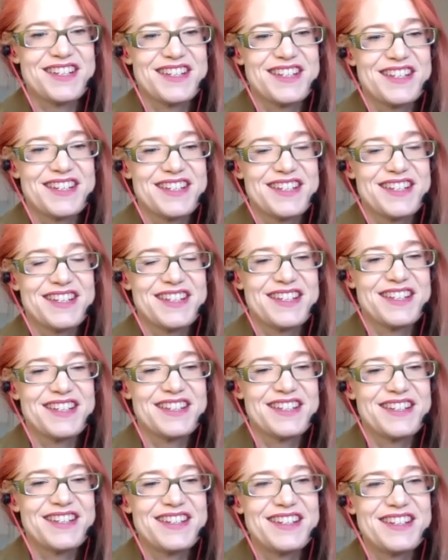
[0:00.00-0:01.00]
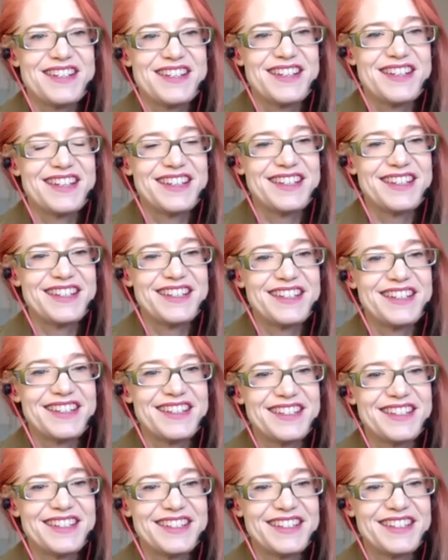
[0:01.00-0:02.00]

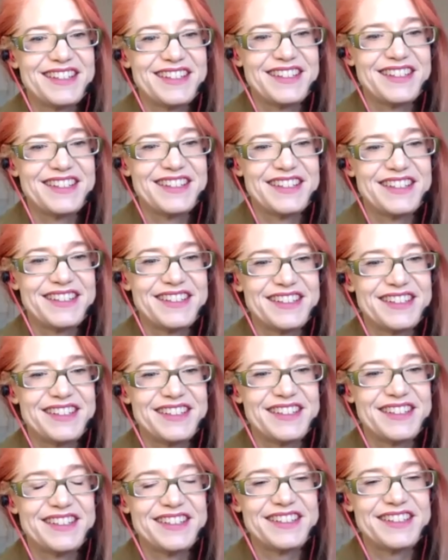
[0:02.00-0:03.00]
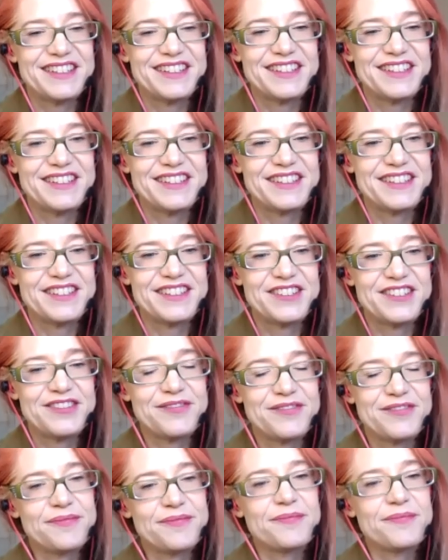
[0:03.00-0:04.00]

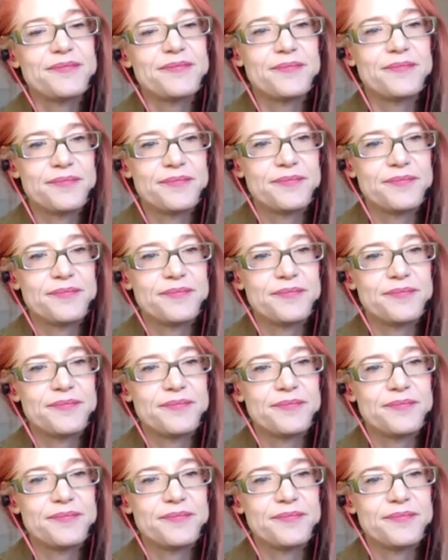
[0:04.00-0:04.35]
No words are spoken by the person on screen.